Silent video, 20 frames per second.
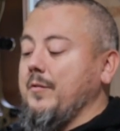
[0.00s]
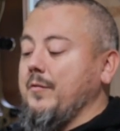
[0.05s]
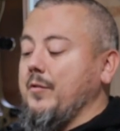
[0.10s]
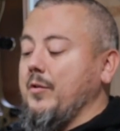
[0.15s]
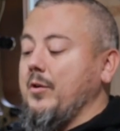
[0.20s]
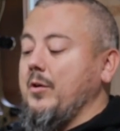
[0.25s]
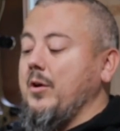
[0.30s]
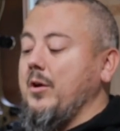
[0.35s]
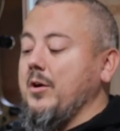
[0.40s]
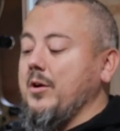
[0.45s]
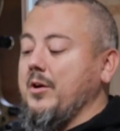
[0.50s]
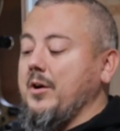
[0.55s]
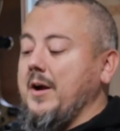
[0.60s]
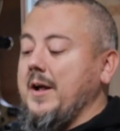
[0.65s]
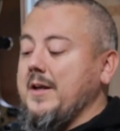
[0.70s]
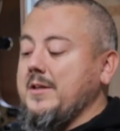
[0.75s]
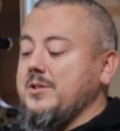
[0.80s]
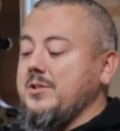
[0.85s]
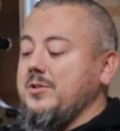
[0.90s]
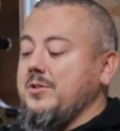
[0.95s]
longer
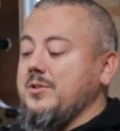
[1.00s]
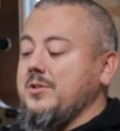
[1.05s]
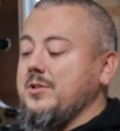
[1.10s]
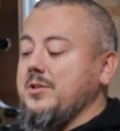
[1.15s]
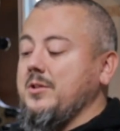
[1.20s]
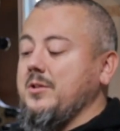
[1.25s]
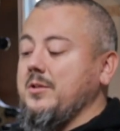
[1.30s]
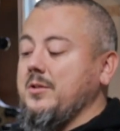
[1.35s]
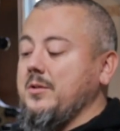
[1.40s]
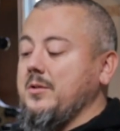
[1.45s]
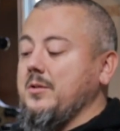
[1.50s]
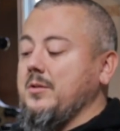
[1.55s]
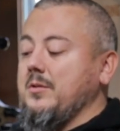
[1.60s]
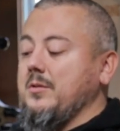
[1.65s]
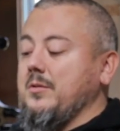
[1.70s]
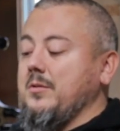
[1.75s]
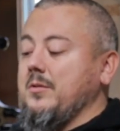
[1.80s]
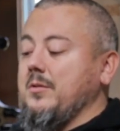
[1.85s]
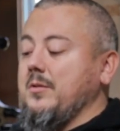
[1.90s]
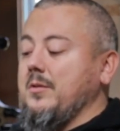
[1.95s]
axles,
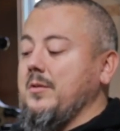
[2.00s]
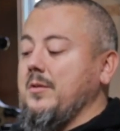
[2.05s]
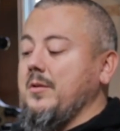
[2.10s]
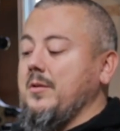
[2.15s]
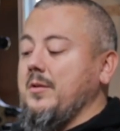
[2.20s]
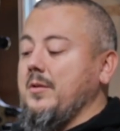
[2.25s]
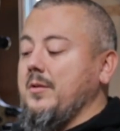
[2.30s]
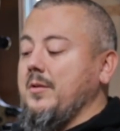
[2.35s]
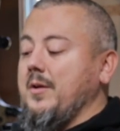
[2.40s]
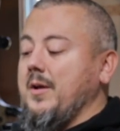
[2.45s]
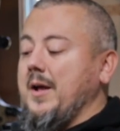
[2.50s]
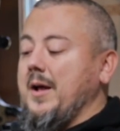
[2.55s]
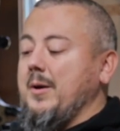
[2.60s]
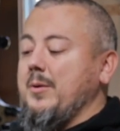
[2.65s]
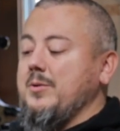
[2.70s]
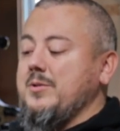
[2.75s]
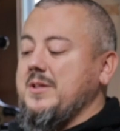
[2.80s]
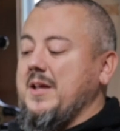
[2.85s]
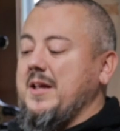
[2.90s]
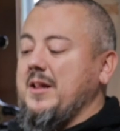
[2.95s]
I
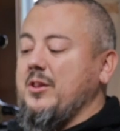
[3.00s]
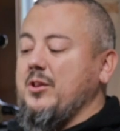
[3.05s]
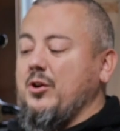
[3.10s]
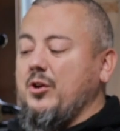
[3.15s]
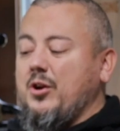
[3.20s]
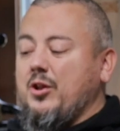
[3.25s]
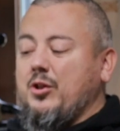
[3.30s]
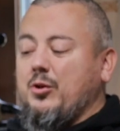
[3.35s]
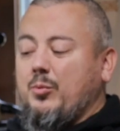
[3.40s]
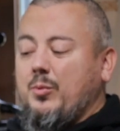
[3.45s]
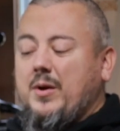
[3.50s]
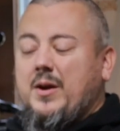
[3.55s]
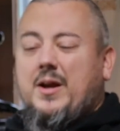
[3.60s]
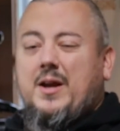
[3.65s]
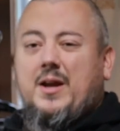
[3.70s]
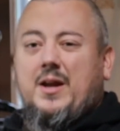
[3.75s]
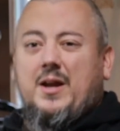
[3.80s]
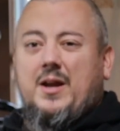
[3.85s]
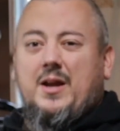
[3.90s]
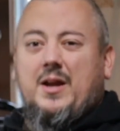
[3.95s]
would say
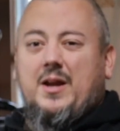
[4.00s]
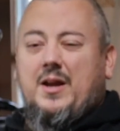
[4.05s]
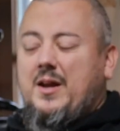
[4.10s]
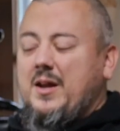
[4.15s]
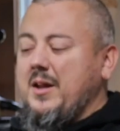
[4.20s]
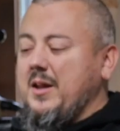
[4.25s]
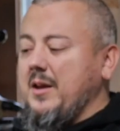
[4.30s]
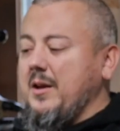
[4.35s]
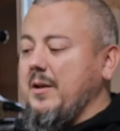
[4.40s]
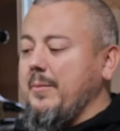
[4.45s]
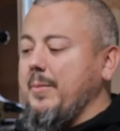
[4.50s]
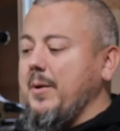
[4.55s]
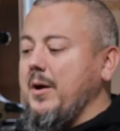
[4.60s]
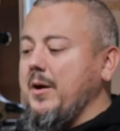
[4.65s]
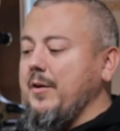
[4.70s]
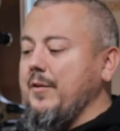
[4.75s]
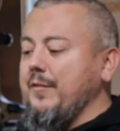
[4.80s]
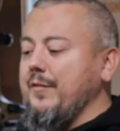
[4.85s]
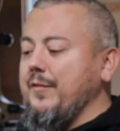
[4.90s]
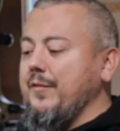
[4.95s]
33 and
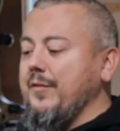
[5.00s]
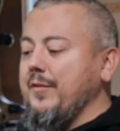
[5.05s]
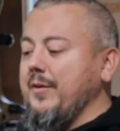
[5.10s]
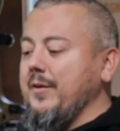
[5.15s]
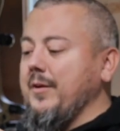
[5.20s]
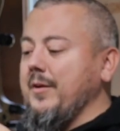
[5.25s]
above.